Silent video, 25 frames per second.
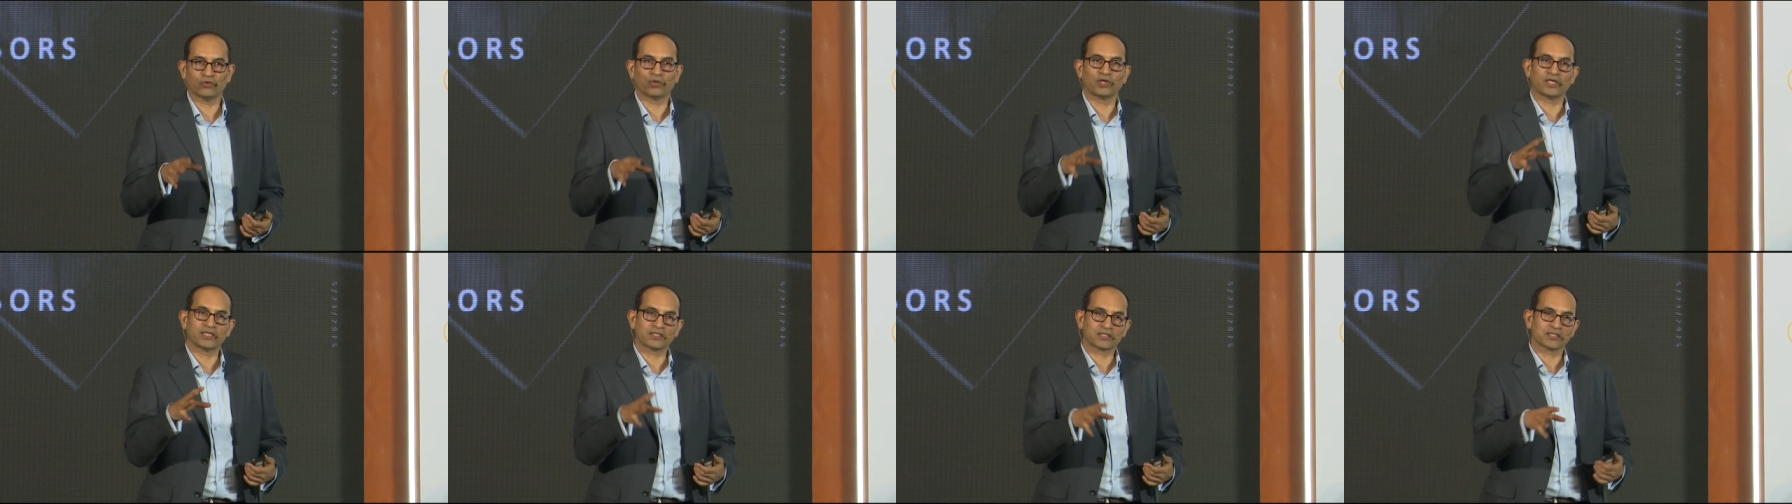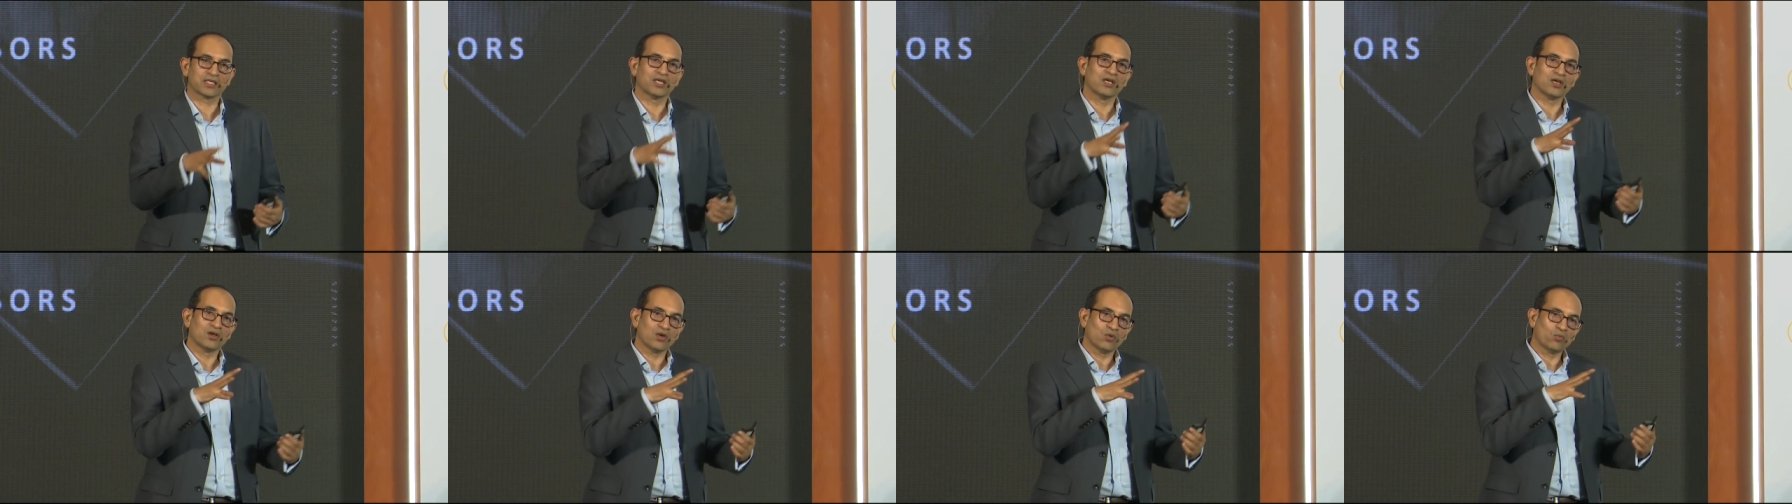is
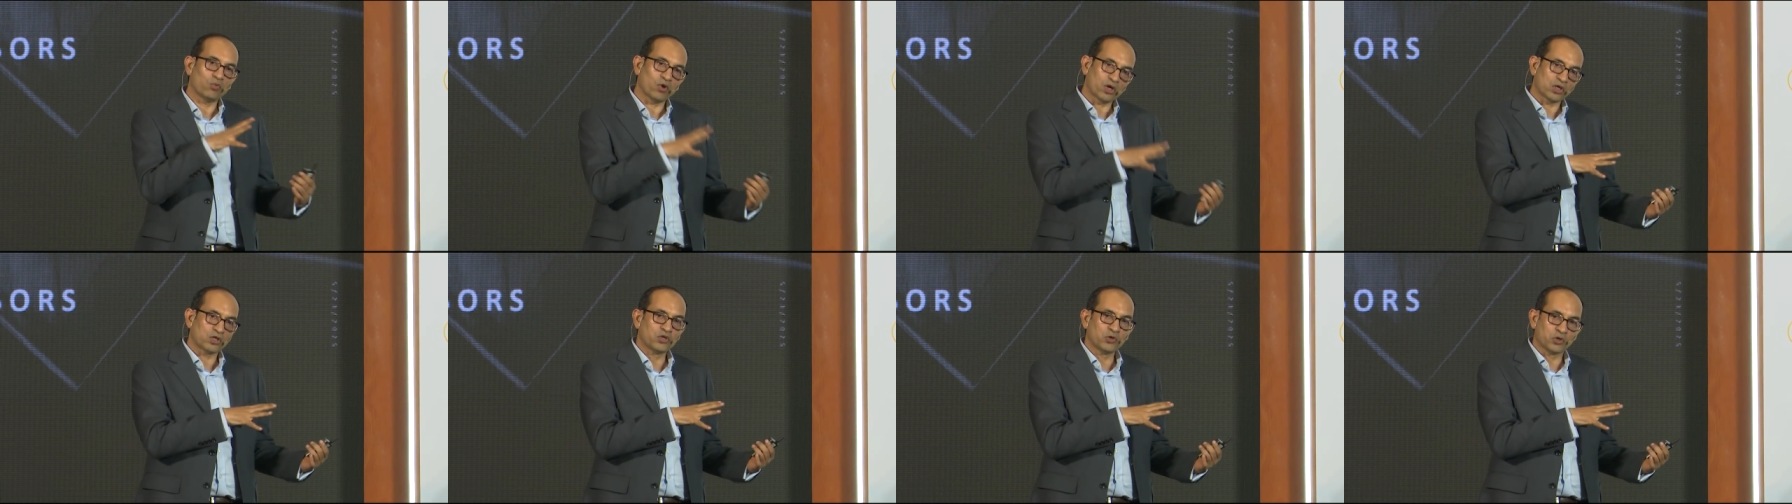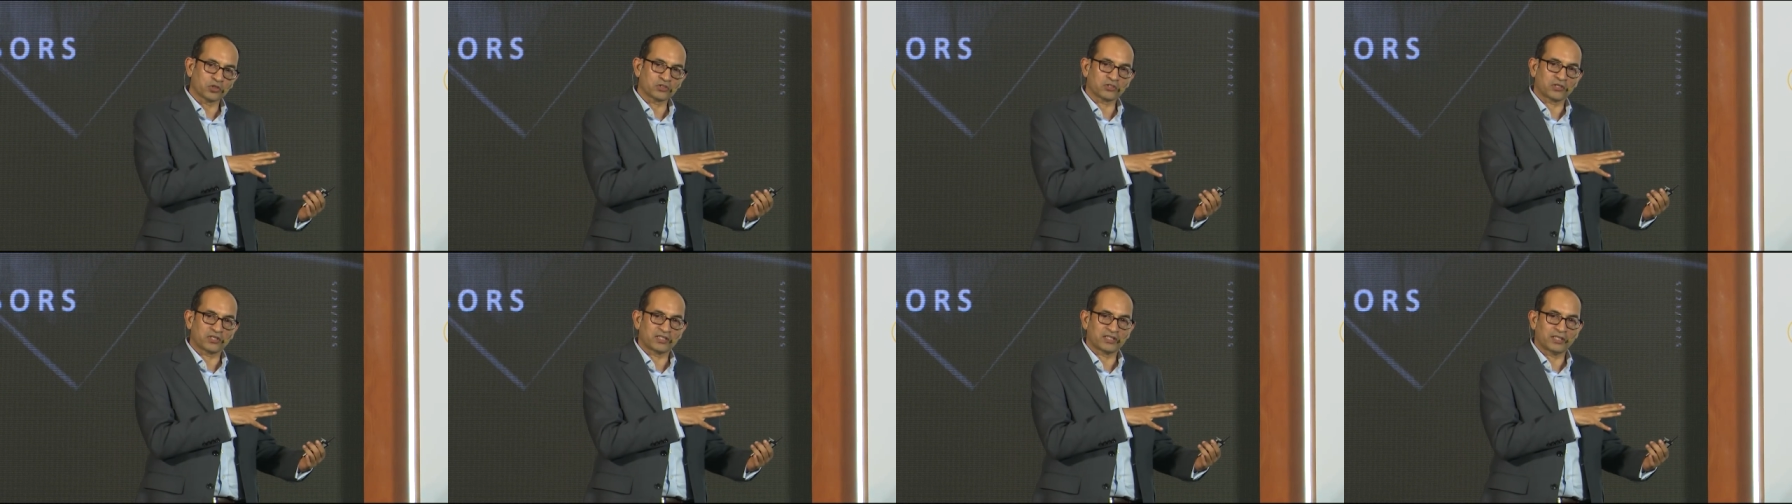what goes
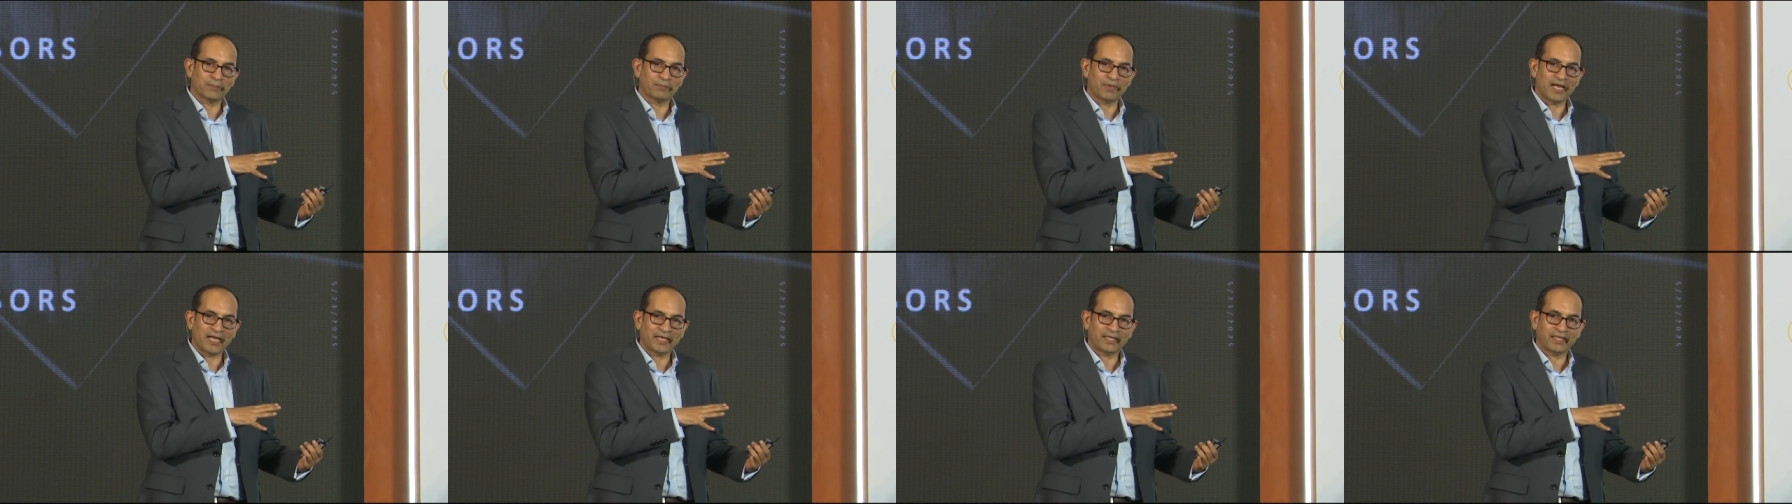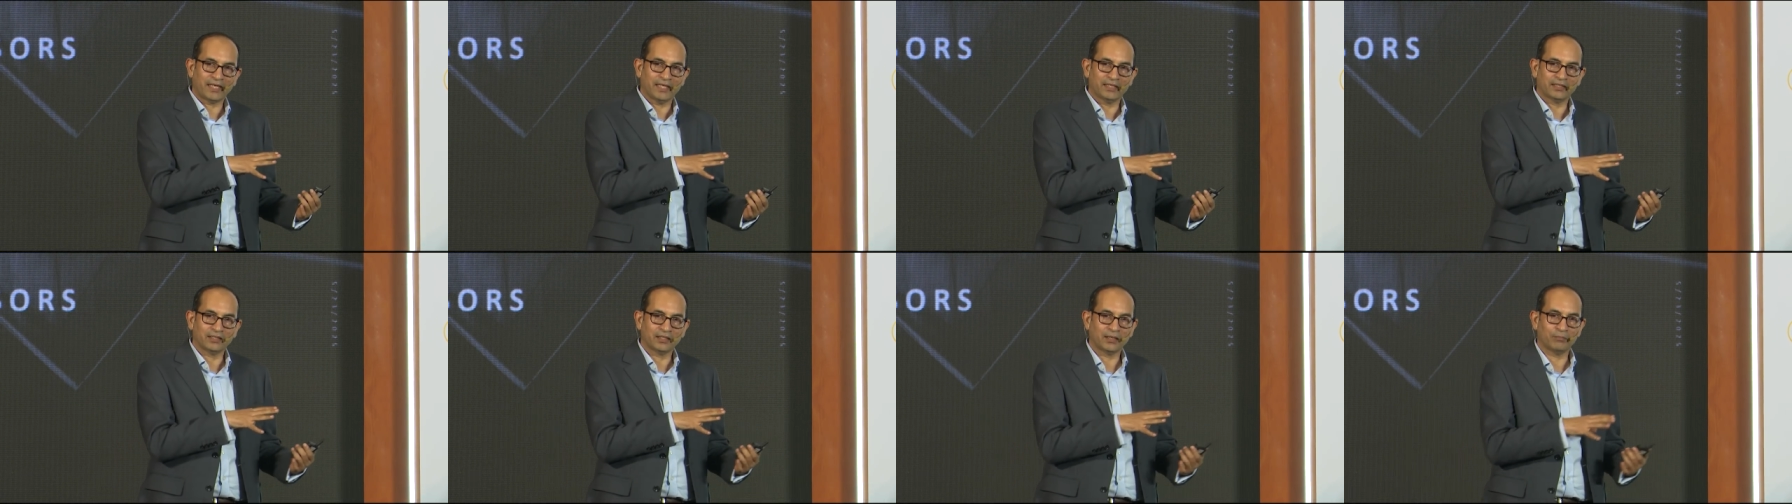on at the back end,